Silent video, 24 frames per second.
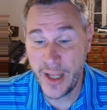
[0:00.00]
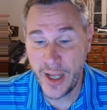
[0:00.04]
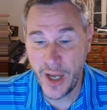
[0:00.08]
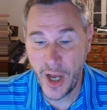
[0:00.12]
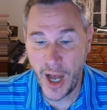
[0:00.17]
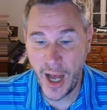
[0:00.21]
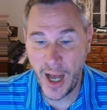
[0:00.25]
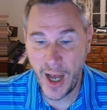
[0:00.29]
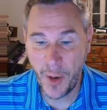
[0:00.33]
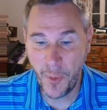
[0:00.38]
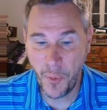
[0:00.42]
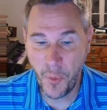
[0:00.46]

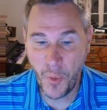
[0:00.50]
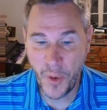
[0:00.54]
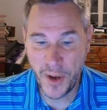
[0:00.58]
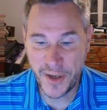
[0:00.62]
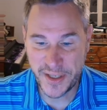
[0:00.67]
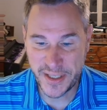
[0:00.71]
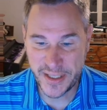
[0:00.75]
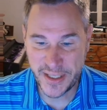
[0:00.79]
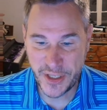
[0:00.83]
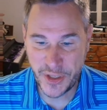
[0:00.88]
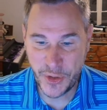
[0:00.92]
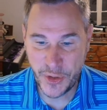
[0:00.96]
uh,
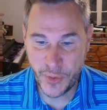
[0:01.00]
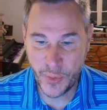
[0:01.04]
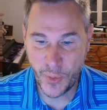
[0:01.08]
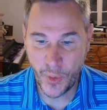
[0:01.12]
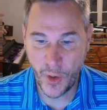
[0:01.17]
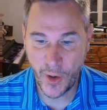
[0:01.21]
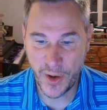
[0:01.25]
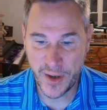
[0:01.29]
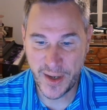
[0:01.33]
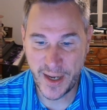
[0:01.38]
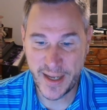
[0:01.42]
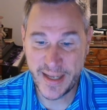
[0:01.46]
what you
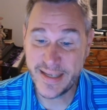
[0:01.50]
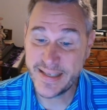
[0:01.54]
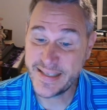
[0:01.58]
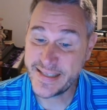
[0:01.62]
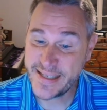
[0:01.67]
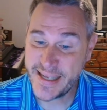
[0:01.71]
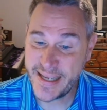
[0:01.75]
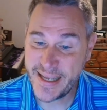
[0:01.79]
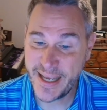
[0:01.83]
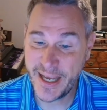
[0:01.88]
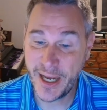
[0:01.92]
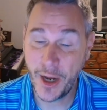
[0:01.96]
are
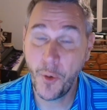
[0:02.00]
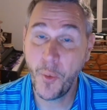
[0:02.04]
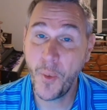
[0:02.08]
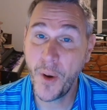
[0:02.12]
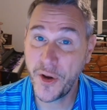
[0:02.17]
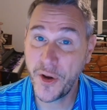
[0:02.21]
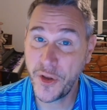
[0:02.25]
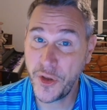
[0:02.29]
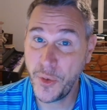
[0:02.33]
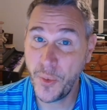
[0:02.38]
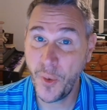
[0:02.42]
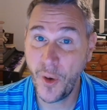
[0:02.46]
seeing, where
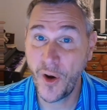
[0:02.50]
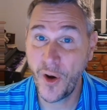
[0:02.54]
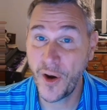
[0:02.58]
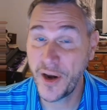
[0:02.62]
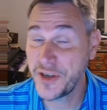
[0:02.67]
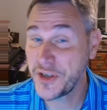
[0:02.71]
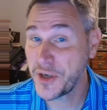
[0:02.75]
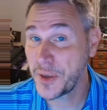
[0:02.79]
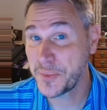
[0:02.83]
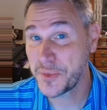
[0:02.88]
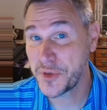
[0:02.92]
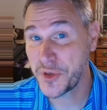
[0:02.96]
you are in
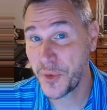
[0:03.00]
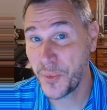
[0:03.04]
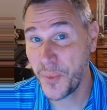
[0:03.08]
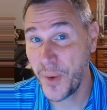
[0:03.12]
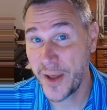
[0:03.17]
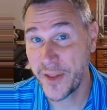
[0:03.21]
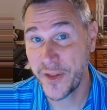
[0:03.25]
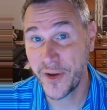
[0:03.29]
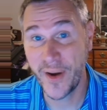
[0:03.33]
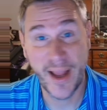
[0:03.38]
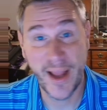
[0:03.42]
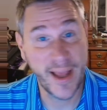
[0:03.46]
terms of the
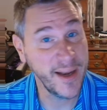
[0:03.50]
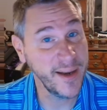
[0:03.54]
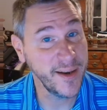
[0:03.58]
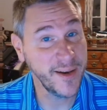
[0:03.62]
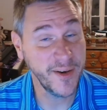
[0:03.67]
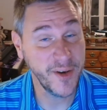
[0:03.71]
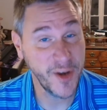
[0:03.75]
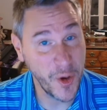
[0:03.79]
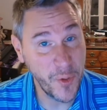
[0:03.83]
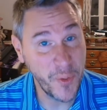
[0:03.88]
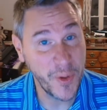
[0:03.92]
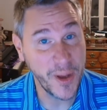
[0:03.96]
weather,
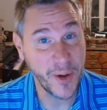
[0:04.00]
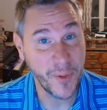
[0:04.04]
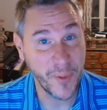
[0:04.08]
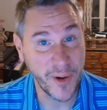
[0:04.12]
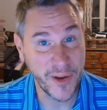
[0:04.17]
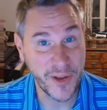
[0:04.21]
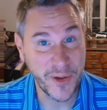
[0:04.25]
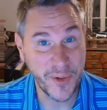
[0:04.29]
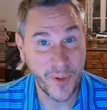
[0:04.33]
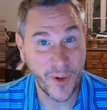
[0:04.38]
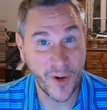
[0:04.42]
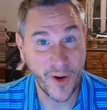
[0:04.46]
and knowing where
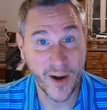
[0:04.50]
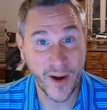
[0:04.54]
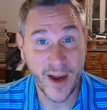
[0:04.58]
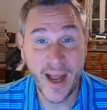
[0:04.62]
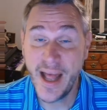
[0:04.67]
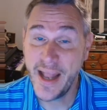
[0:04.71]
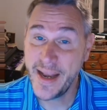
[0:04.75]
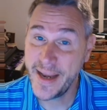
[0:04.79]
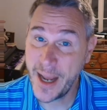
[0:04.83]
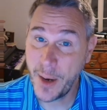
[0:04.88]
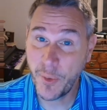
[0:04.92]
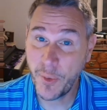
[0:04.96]
you are.
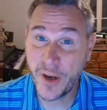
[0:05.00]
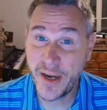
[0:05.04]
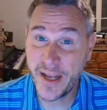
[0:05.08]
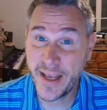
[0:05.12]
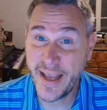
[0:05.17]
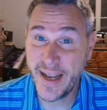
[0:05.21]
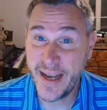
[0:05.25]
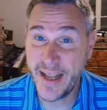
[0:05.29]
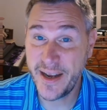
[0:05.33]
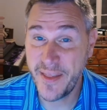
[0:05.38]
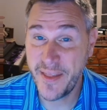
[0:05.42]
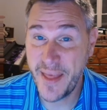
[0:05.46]
Now we're going to
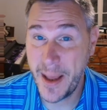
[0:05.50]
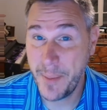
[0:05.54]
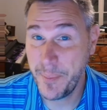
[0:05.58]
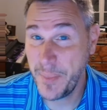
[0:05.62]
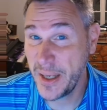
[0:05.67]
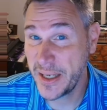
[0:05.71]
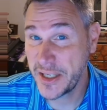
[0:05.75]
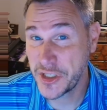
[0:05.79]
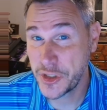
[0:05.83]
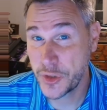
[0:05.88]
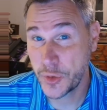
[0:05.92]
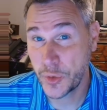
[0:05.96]
get into that
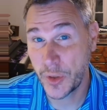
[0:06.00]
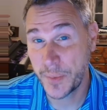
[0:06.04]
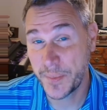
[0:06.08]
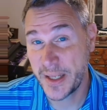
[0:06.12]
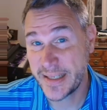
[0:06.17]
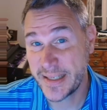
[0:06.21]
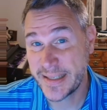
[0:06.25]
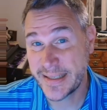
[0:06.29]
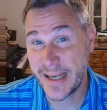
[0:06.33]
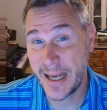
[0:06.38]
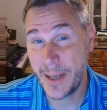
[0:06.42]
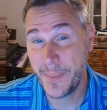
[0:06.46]
big storm
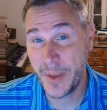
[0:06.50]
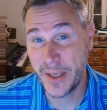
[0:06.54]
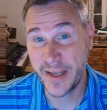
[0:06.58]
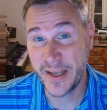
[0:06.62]
that's coming to